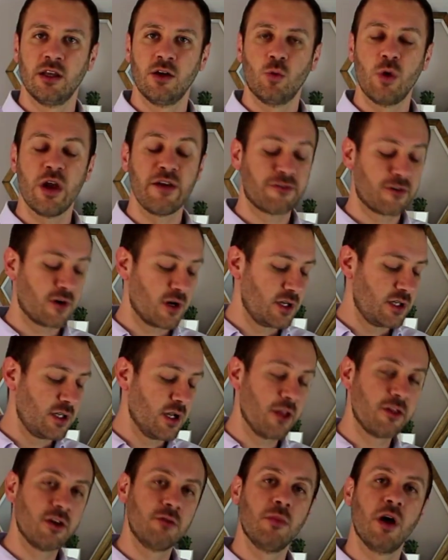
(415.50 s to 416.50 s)
Wait for
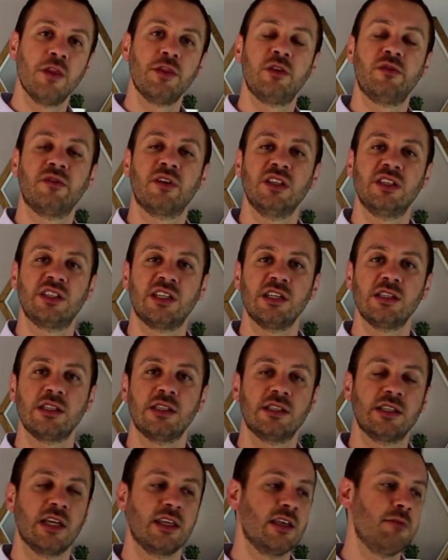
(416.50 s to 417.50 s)
another month of
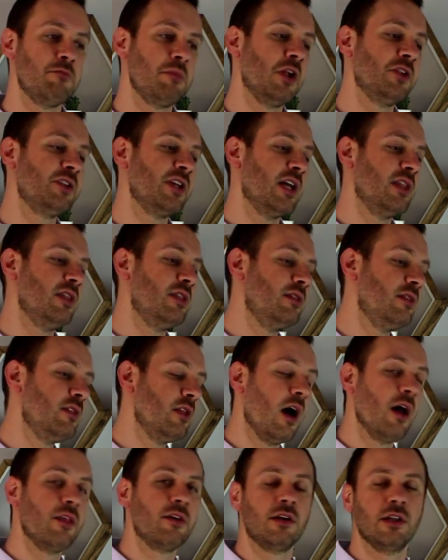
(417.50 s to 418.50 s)
consistency, then build it
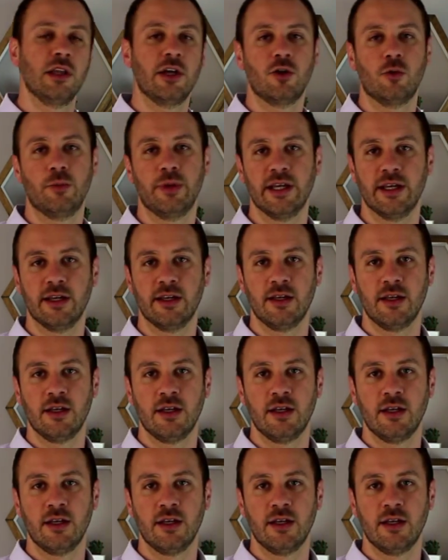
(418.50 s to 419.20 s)
another little bit.